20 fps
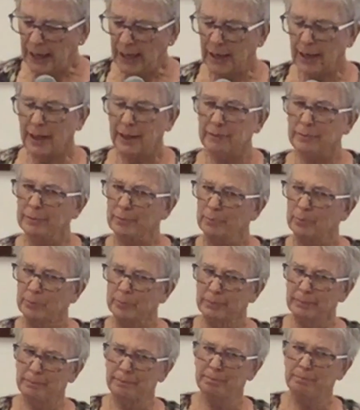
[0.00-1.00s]
And
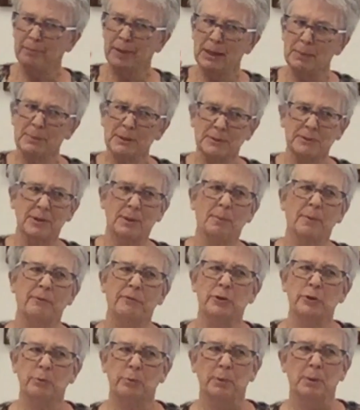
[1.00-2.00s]
maybe some
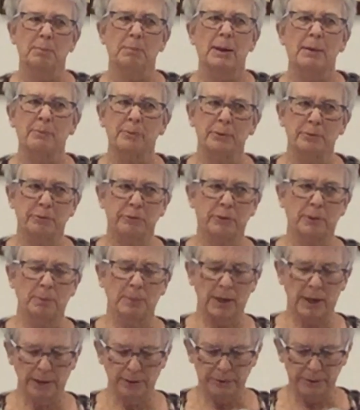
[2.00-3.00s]
of you remember
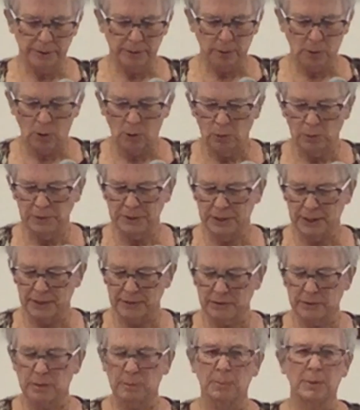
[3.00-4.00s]
from other Old
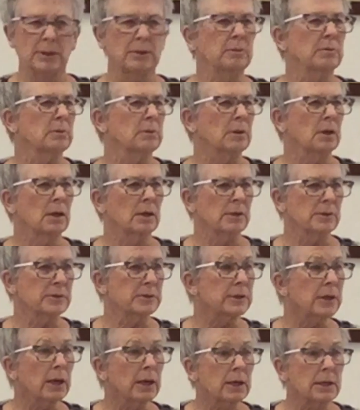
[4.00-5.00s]
Testament
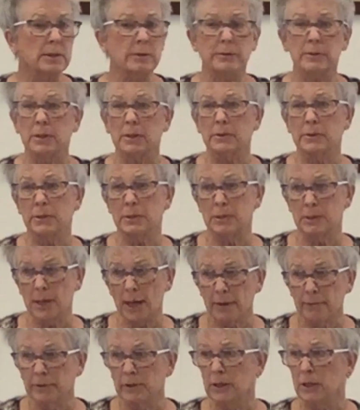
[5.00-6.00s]
studies that
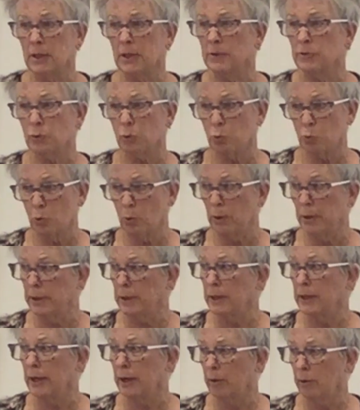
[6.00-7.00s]
seven is
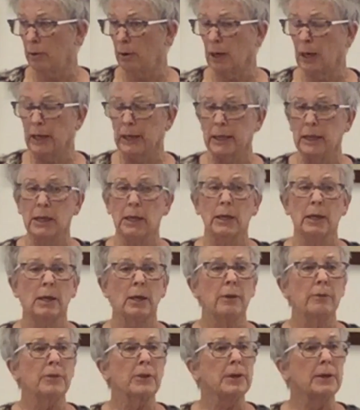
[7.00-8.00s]
ordinarily
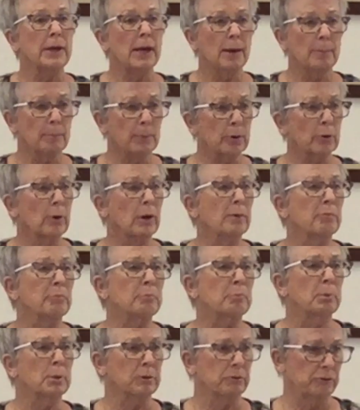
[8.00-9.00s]
the number
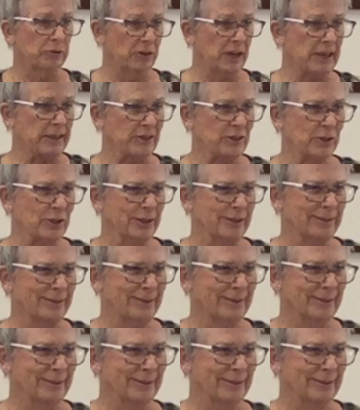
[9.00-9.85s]
of perfection,